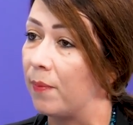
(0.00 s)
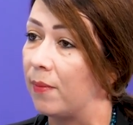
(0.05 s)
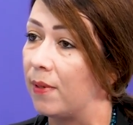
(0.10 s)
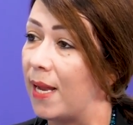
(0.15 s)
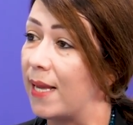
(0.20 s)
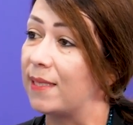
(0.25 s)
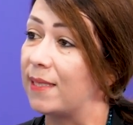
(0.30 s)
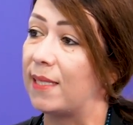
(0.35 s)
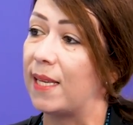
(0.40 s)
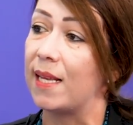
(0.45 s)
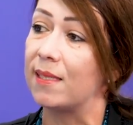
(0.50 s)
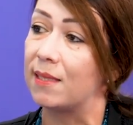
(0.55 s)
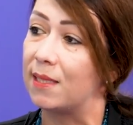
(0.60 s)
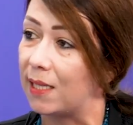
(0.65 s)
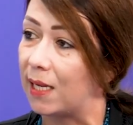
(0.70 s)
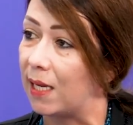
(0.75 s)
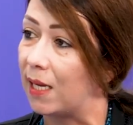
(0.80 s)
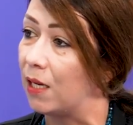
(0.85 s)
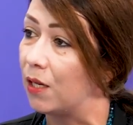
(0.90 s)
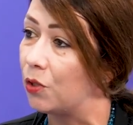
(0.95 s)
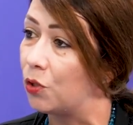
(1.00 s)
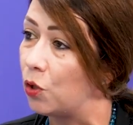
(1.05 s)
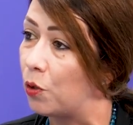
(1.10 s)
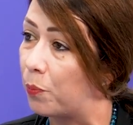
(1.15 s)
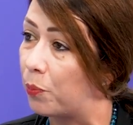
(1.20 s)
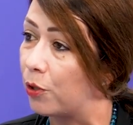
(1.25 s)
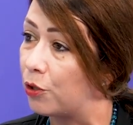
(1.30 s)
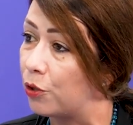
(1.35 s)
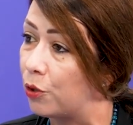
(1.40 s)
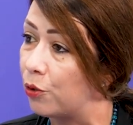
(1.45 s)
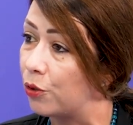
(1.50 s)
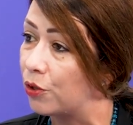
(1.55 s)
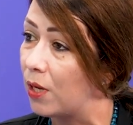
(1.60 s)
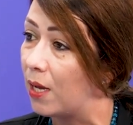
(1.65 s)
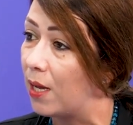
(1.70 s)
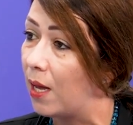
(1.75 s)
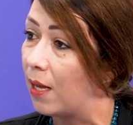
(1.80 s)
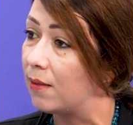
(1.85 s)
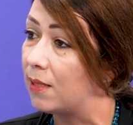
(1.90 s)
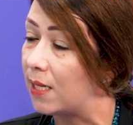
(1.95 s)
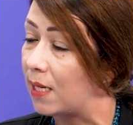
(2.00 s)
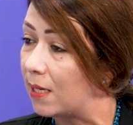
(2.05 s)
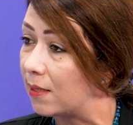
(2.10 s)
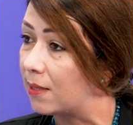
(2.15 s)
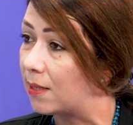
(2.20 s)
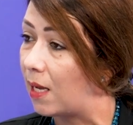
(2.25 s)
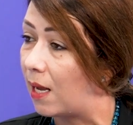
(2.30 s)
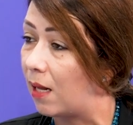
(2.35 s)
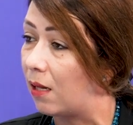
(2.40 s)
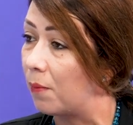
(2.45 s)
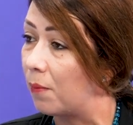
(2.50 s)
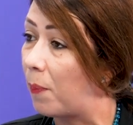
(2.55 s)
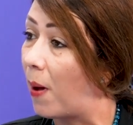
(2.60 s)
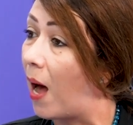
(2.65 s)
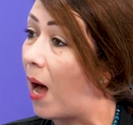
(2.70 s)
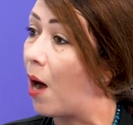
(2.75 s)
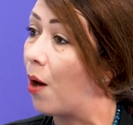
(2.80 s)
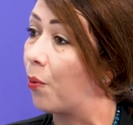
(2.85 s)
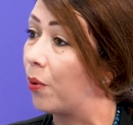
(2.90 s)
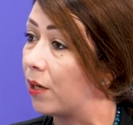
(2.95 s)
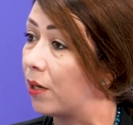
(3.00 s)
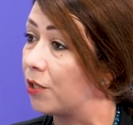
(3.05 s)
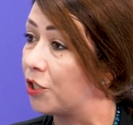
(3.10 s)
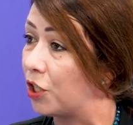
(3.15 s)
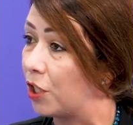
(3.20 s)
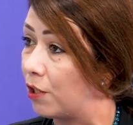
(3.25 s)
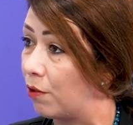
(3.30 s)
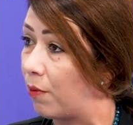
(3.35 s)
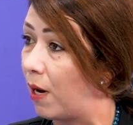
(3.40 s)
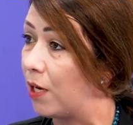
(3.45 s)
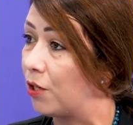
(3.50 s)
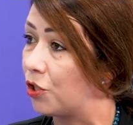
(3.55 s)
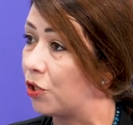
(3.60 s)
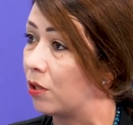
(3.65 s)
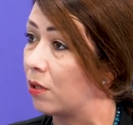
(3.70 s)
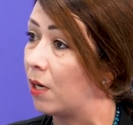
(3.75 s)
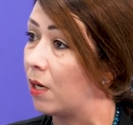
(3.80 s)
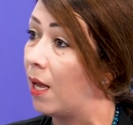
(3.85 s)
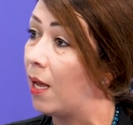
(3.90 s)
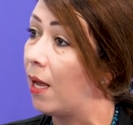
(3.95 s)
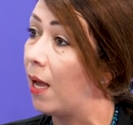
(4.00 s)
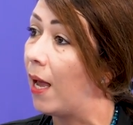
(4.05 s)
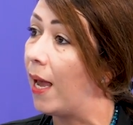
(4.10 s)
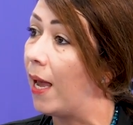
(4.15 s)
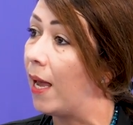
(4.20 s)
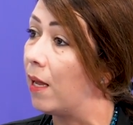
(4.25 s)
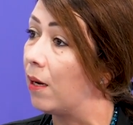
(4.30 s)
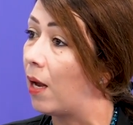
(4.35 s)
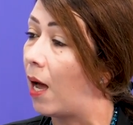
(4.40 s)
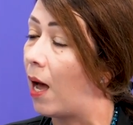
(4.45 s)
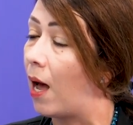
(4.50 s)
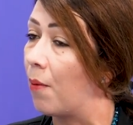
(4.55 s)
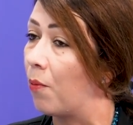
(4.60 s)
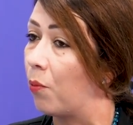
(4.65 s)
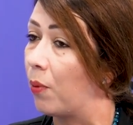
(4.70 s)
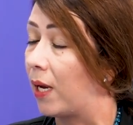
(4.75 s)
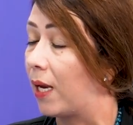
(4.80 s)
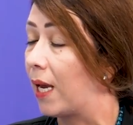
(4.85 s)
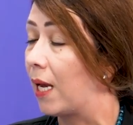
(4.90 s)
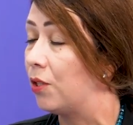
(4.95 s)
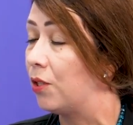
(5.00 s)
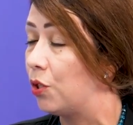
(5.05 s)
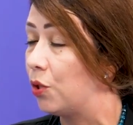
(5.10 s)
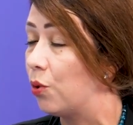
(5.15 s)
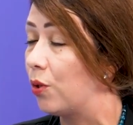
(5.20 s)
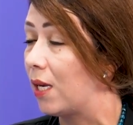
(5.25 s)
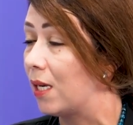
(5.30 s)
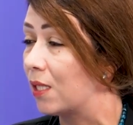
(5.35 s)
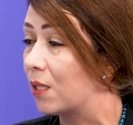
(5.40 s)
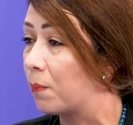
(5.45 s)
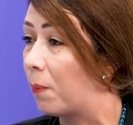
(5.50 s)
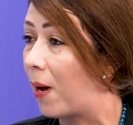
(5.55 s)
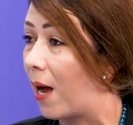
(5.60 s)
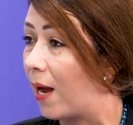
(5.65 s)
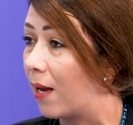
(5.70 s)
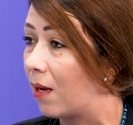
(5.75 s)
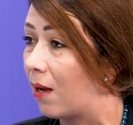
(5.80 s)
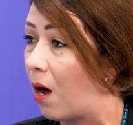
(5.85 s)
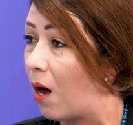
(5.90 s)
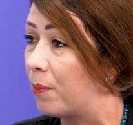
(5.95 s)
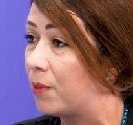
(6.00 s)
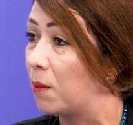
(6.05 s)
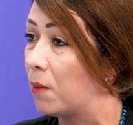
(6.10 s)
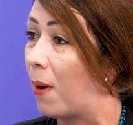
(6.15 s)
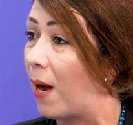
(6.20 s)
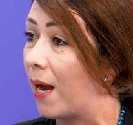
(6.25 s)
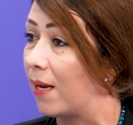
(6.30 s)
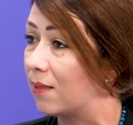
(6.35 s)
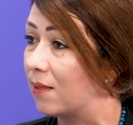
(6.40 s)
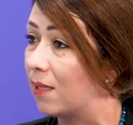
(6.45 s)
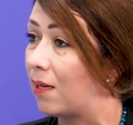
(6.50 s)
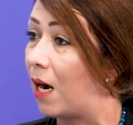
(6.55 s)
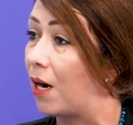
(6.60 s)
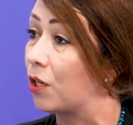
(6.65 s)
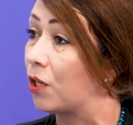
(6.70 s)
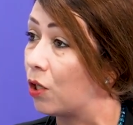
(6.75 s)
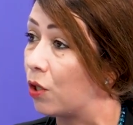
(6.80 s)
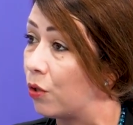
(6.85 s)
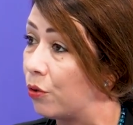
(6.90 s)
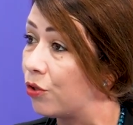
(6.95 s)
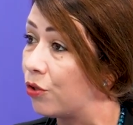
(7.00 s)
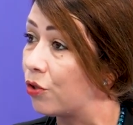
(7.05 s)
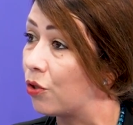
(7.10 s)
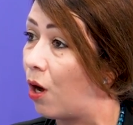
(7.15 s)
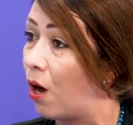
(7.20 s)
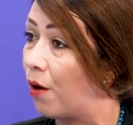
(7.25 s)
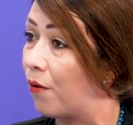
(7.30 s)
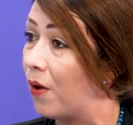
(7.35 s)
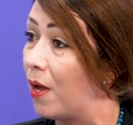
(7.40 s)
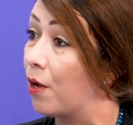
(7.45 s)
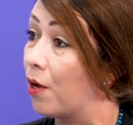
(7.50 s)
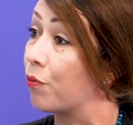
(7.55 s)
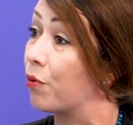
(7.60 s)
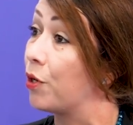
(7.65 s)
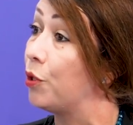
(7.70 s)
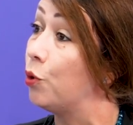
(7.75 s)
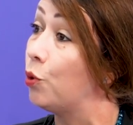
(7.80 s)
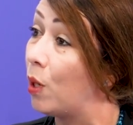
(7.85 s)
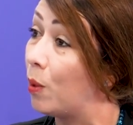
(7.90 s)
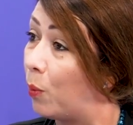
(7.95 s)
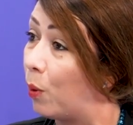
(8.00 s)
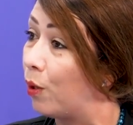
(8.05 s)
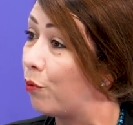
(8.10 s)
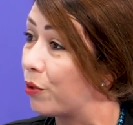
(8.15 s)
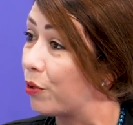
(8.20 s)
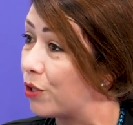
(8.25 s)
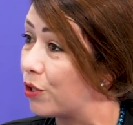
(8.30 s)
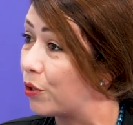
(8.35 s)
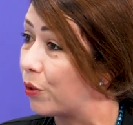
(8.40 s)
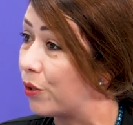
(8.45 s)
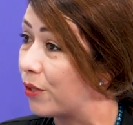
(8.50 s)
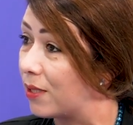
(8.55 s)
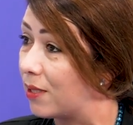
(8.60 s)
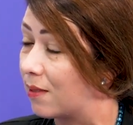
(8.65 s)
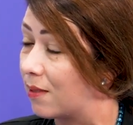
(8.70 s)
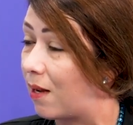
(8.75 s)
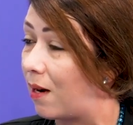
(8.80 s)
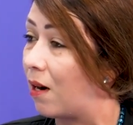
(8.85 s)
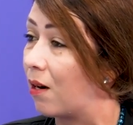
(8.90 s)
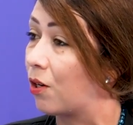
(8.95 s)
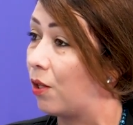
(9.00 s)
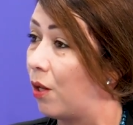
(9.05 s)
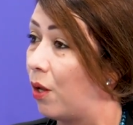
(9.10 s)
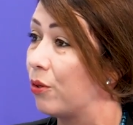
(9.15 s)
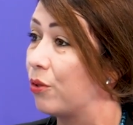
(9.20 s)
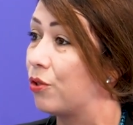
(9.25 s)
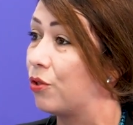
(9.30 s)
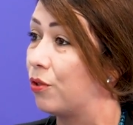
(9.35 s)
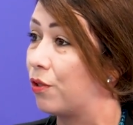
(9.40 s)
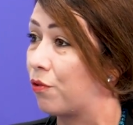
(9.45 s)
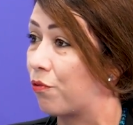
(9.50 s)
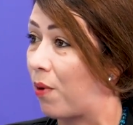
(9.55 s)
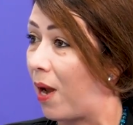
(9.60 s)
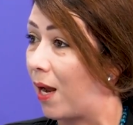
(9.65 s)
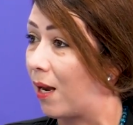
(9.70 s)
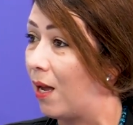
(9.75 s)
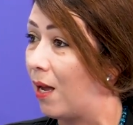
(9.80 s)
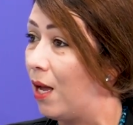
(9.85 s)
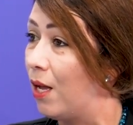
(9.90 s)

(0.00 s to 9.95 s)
necessity to produce diesel power generation. And we can do this by optimizing our use of renewable resources that are close to the rig.